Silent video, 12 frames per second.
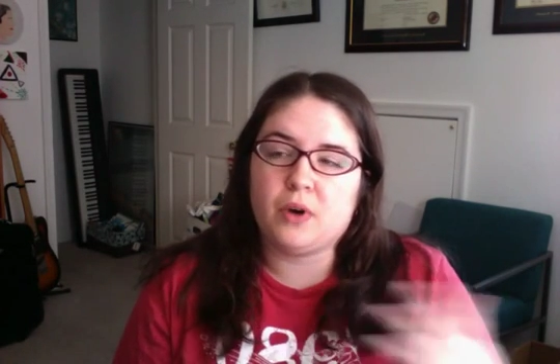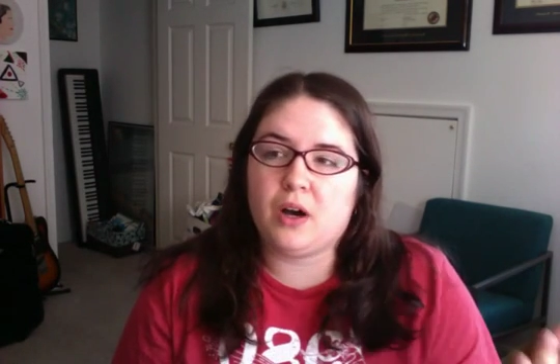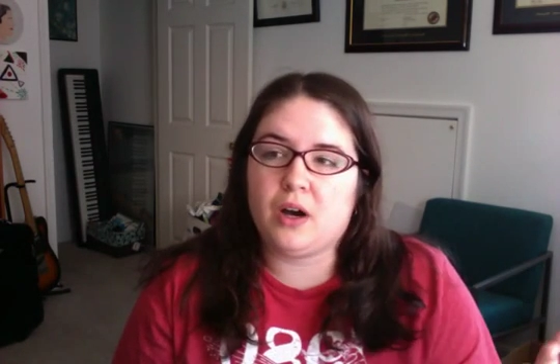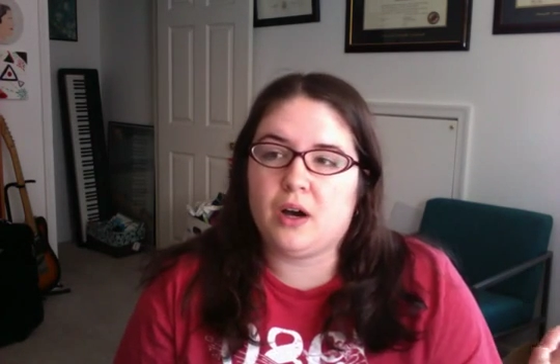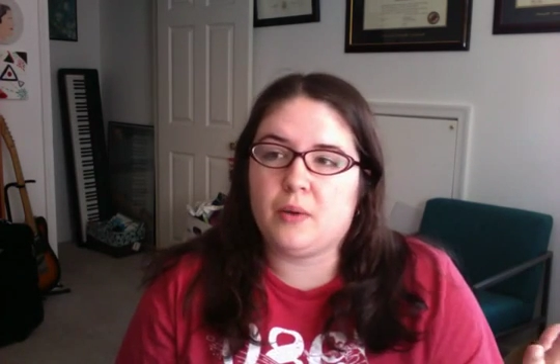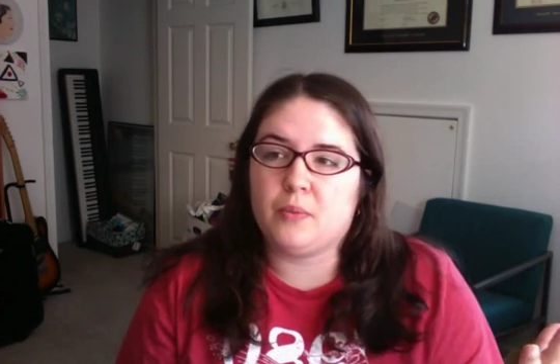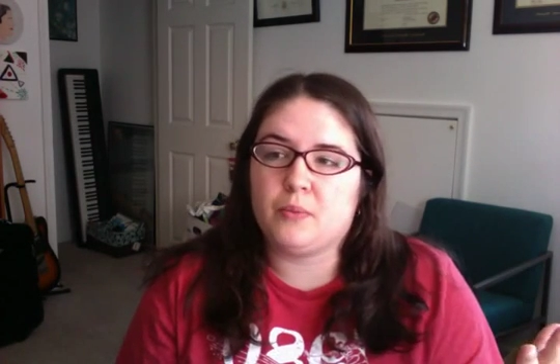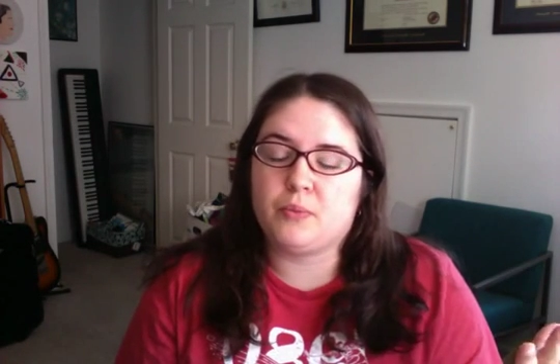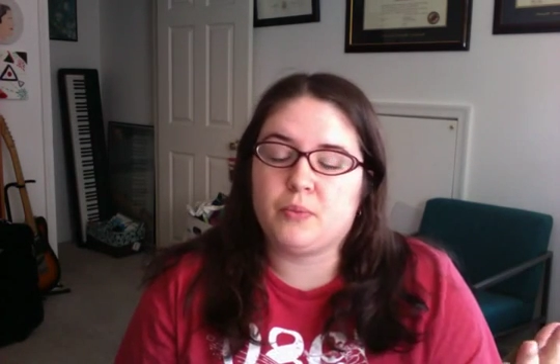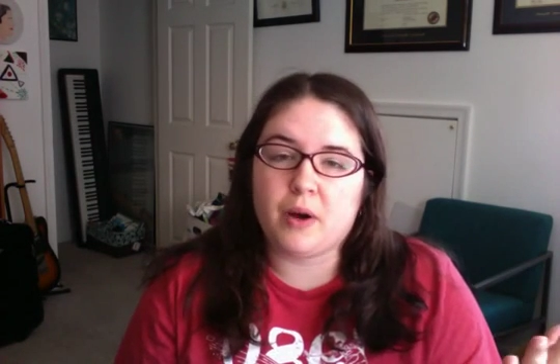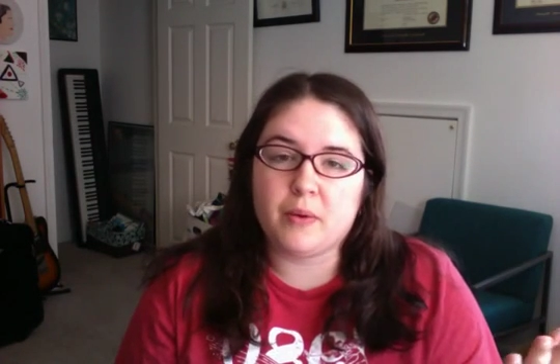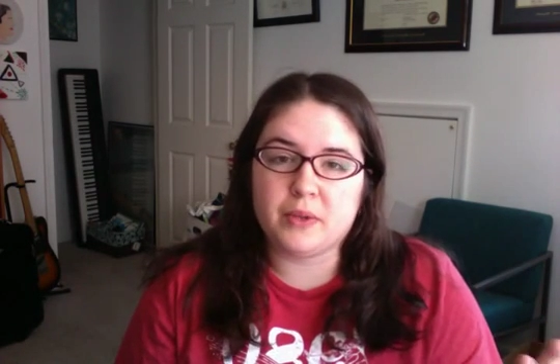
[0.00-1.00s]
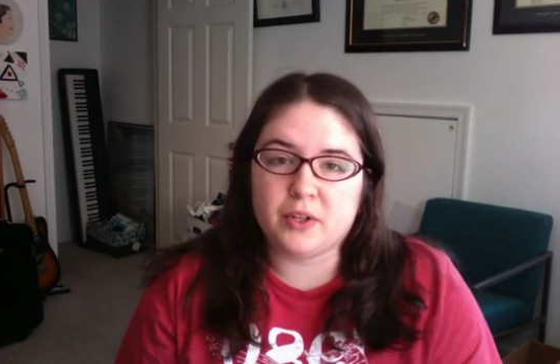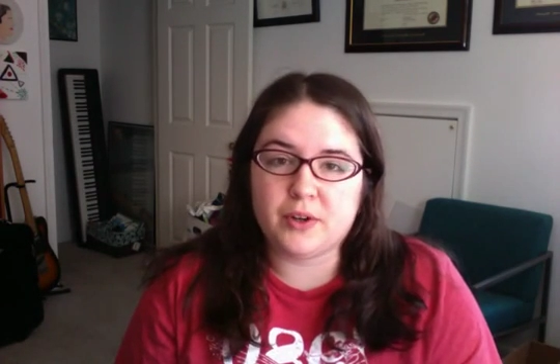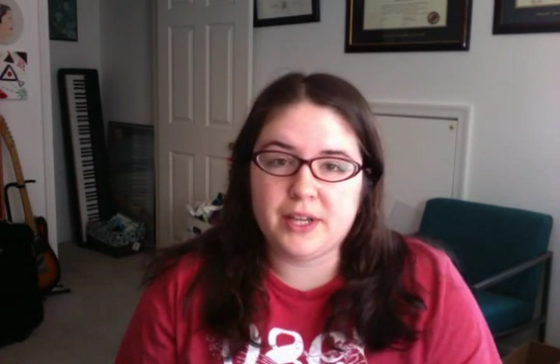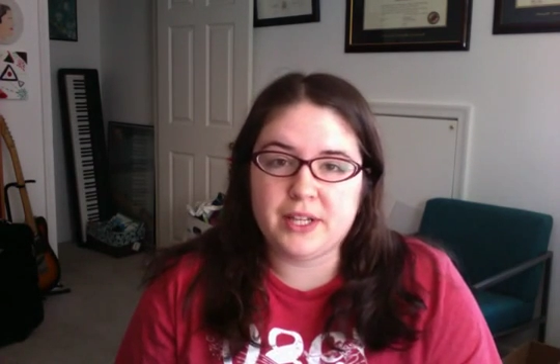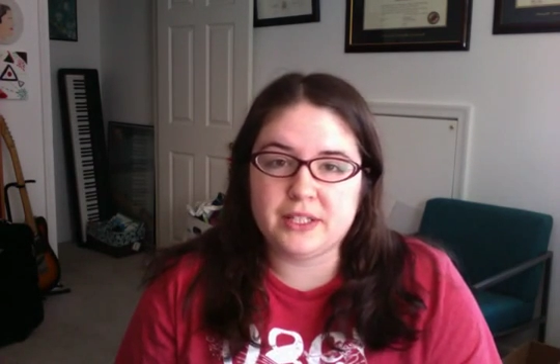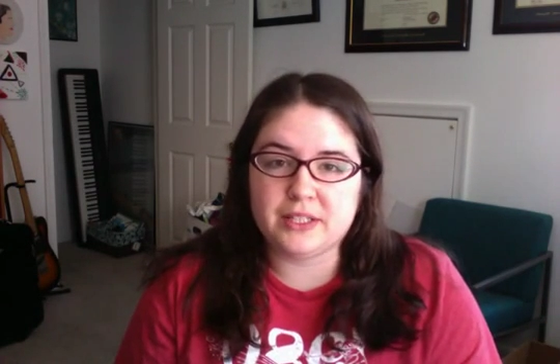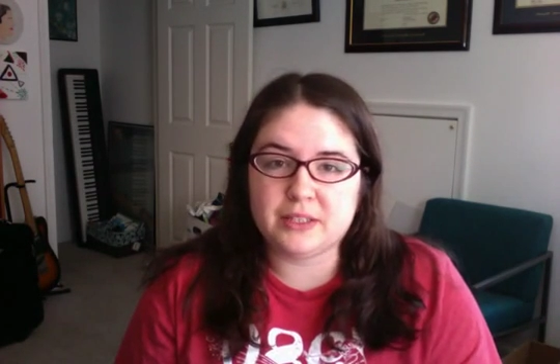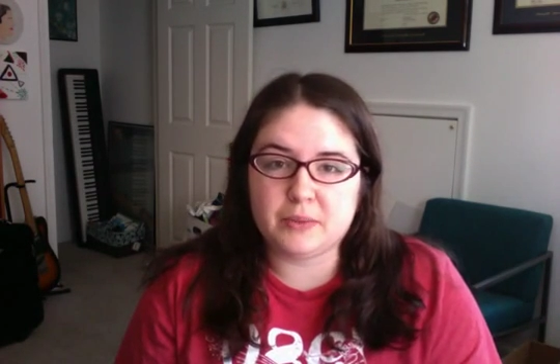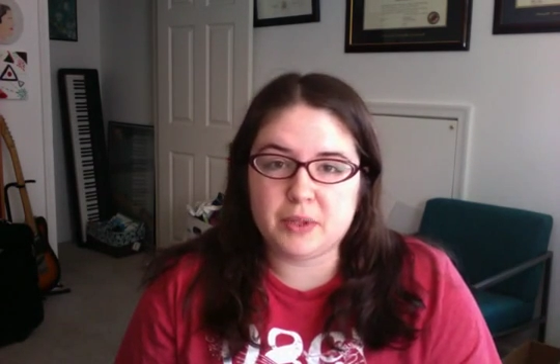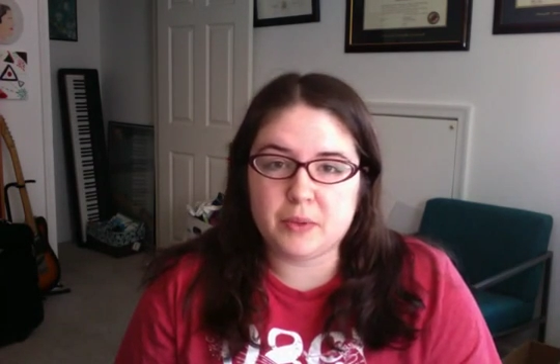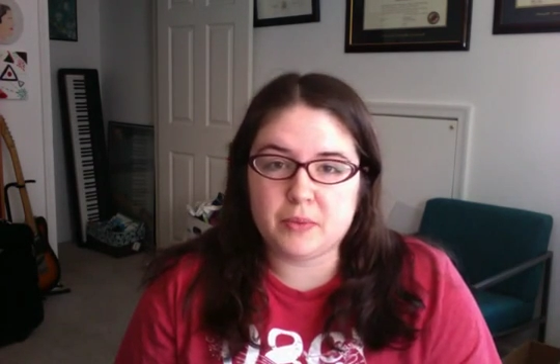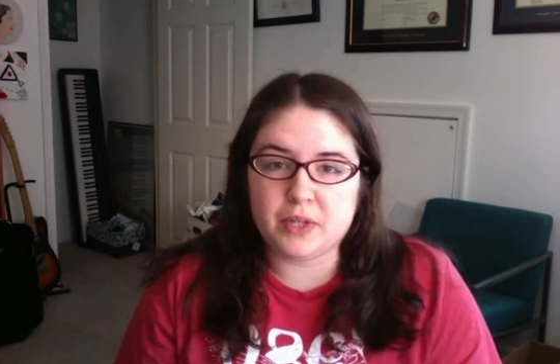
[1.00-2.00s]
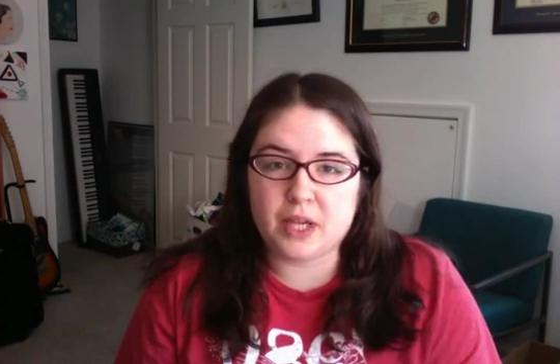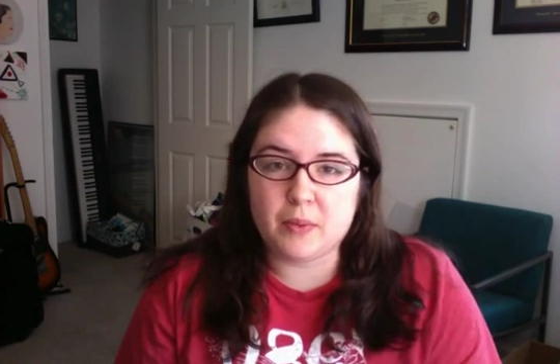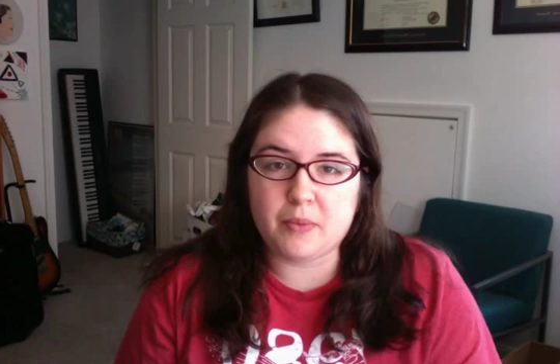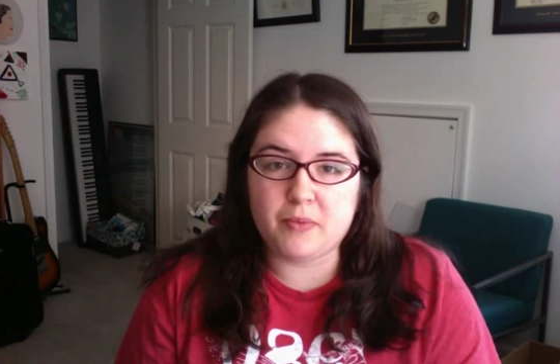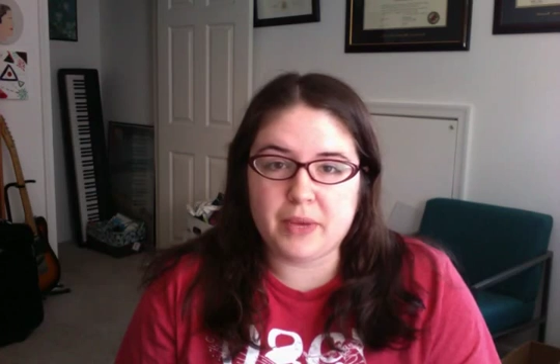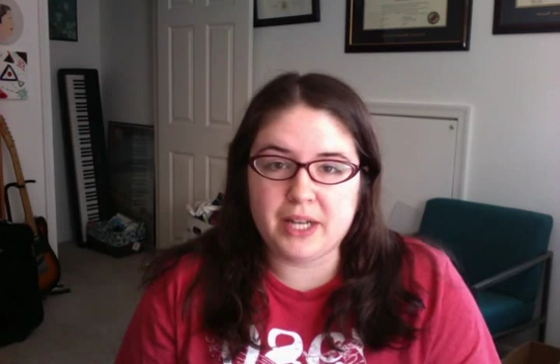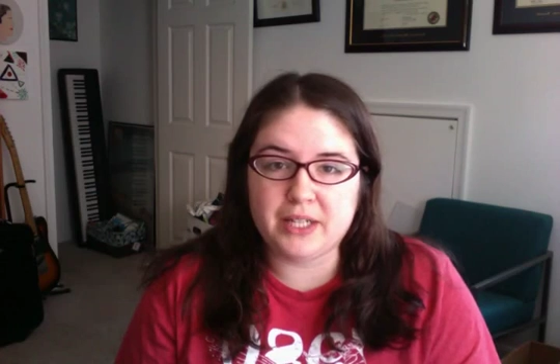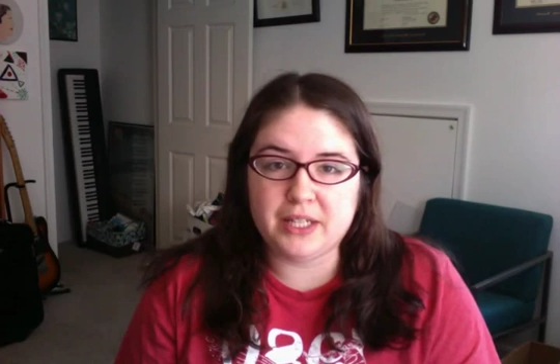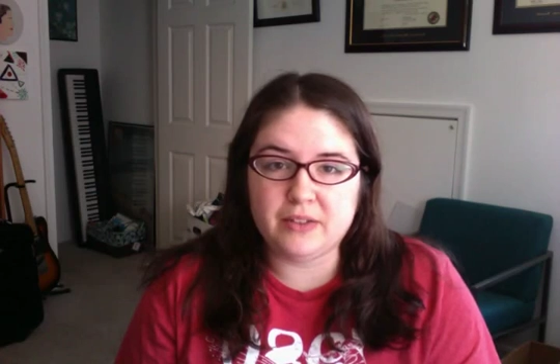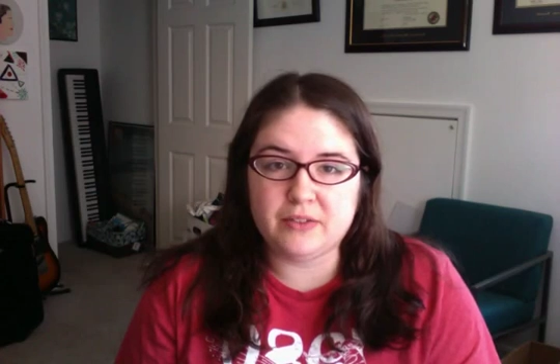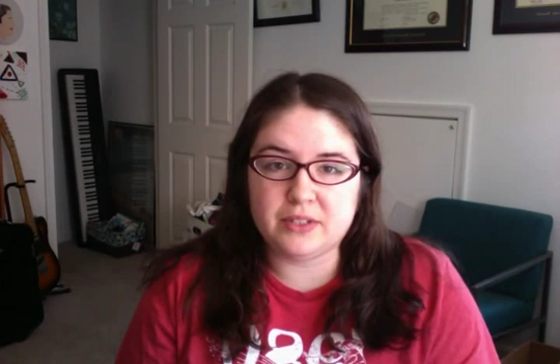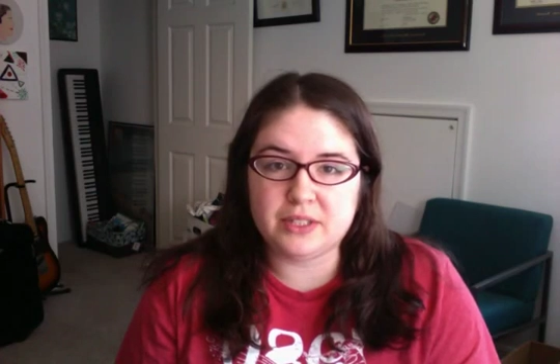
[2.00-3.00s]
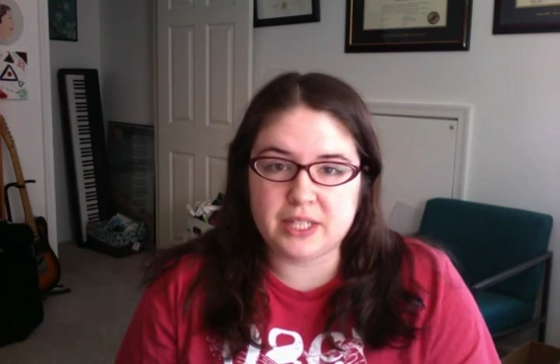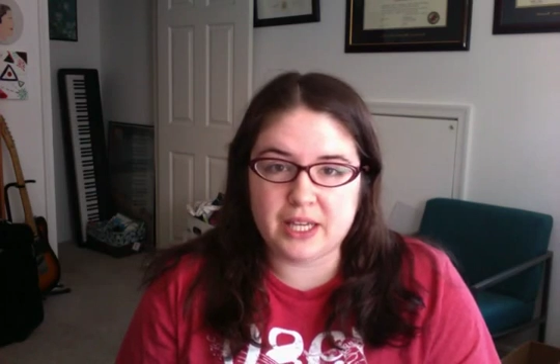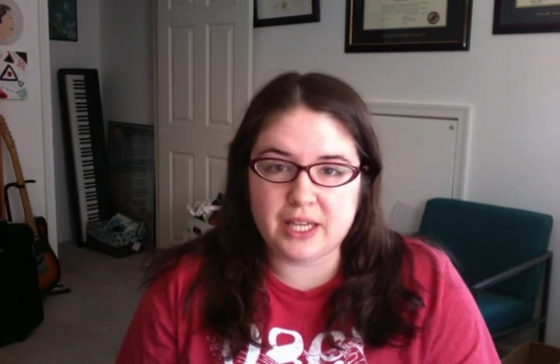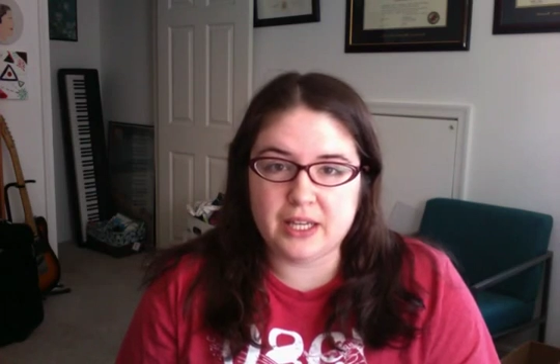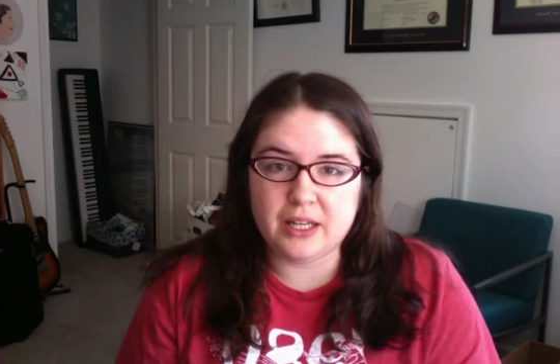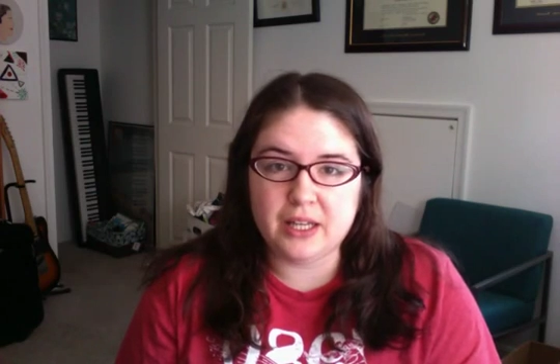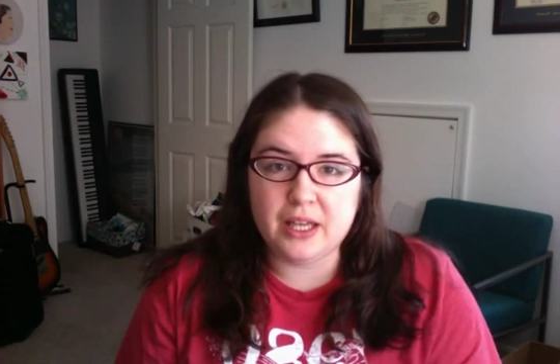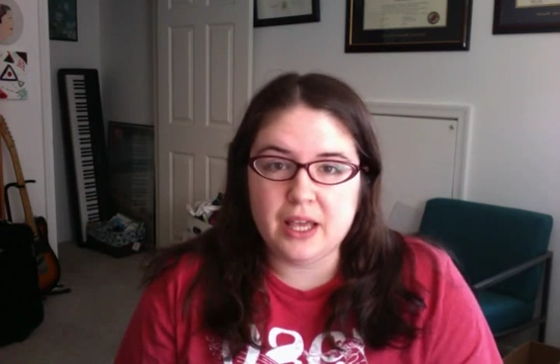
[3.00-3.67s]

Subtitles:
probably going into some type of meditative state,